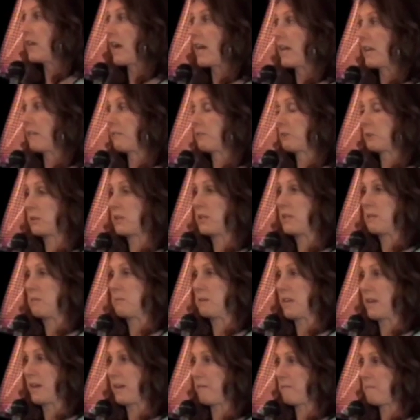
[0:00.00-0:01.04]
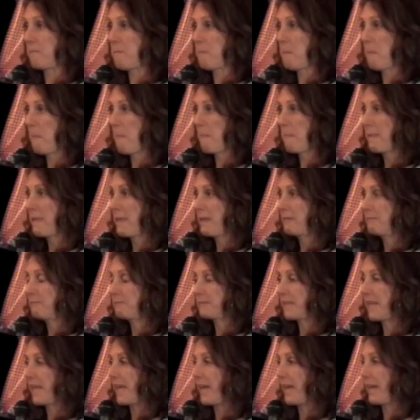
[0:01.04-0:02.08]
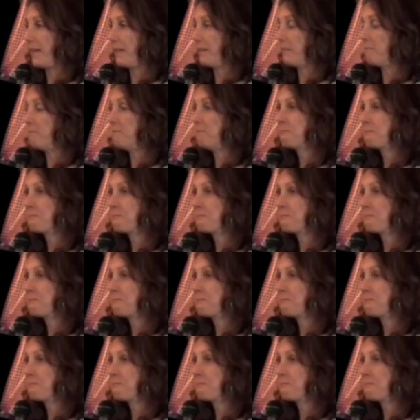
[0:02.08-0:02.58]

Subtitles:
died of leukemia. And